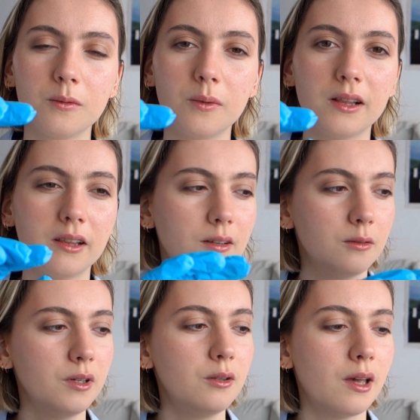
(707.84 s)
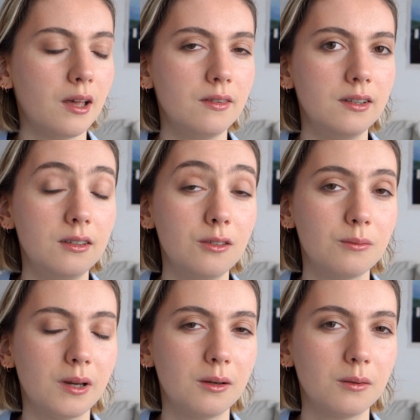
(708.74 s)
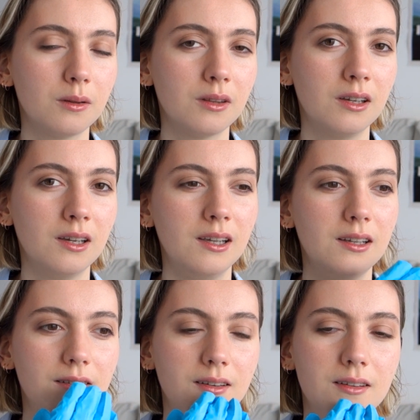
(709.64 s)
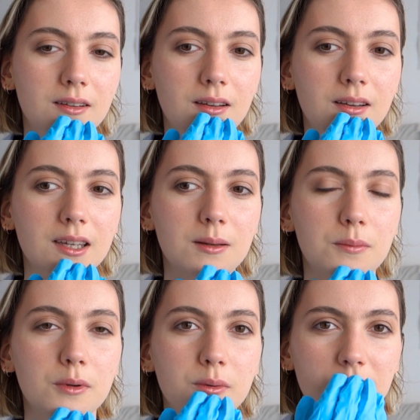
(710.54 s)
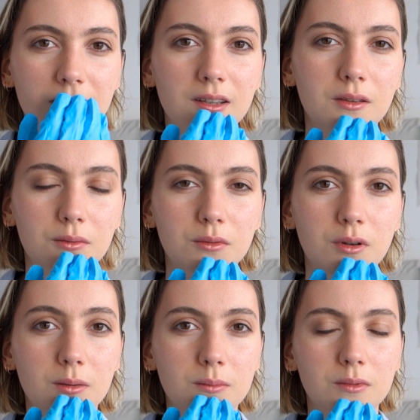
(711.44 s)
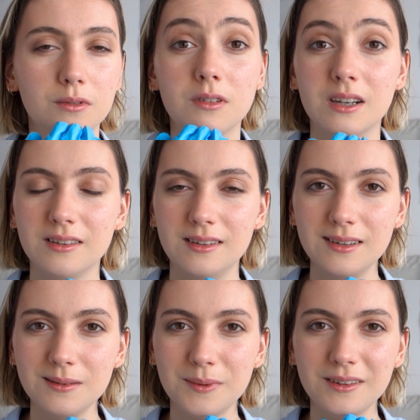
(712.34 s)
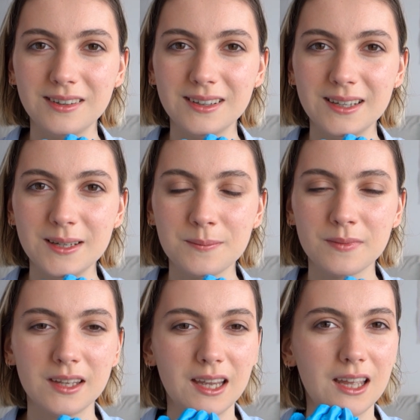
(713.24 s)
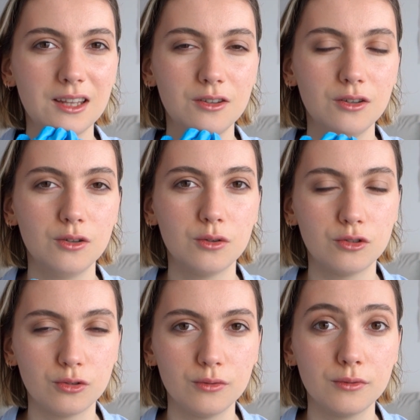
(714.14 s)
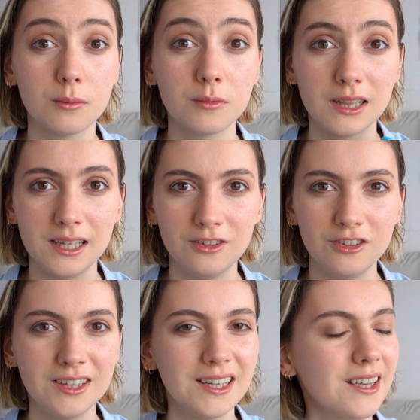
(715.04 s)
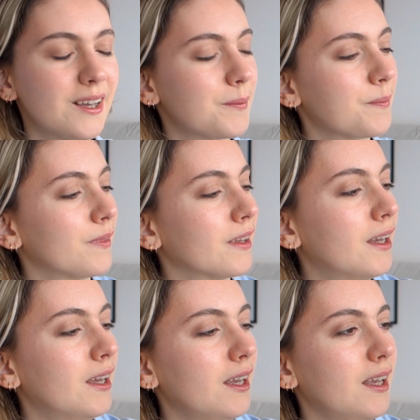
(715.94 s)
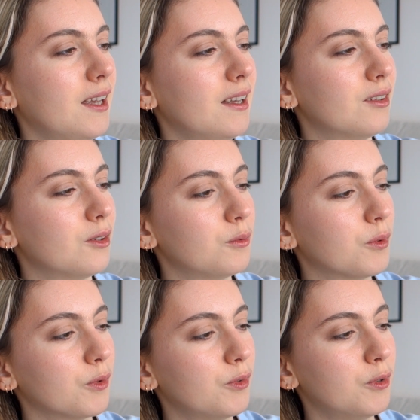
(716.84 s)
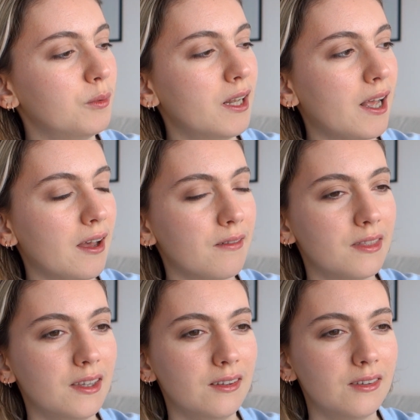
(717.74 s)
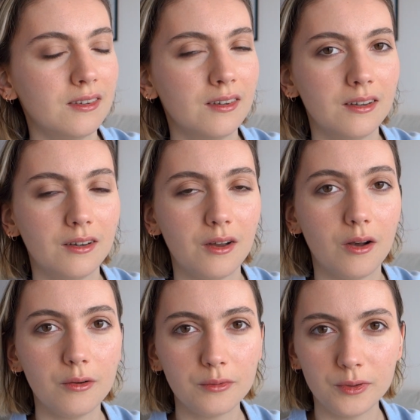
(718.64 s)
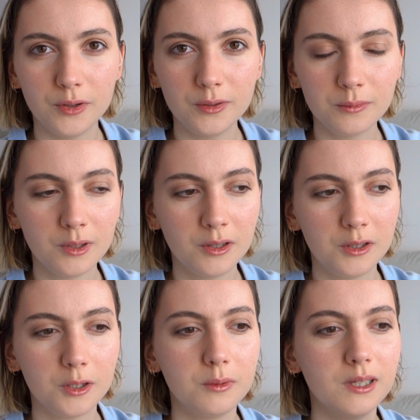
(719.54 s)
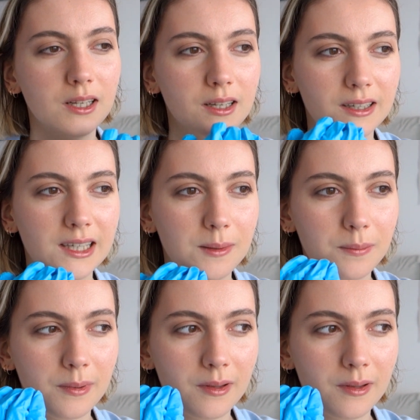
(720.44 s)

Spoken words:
well, when you have it in your mouth, it's gonna keep your teeth from grinding, basically, and your jaw from clenching. And once you will have this off you, you will keep